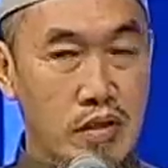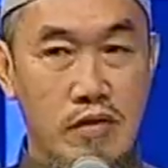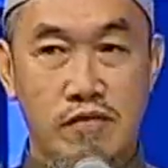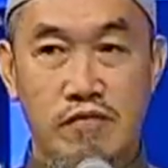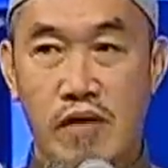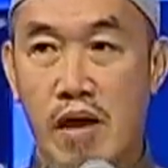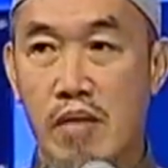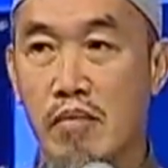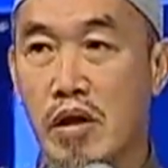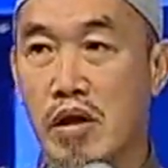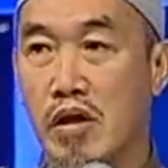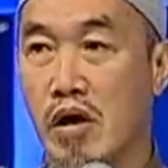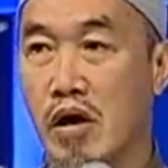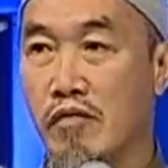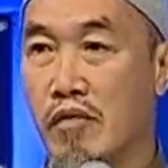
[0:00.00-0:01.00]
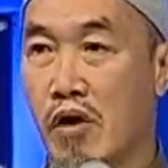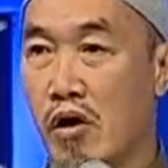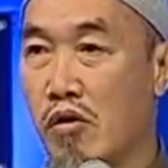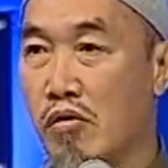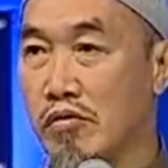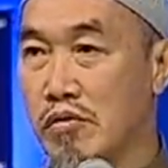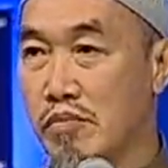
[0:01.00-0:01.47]
and the family of
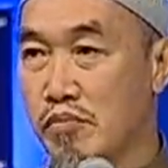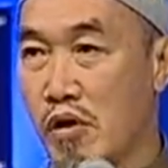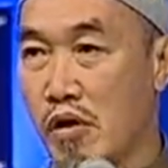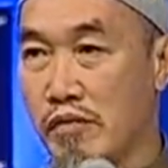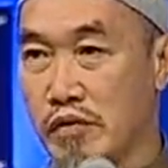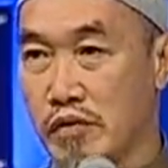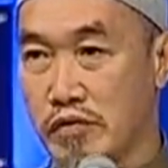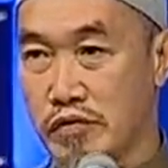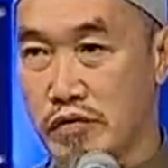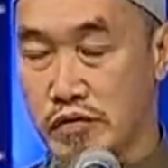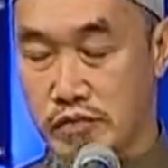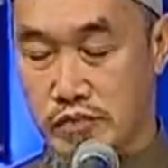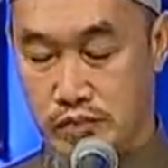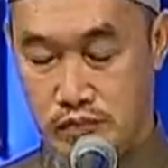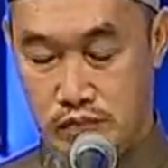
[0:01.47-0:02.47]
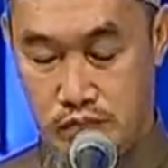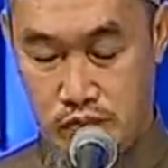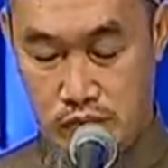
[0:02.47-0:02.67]
all the prophets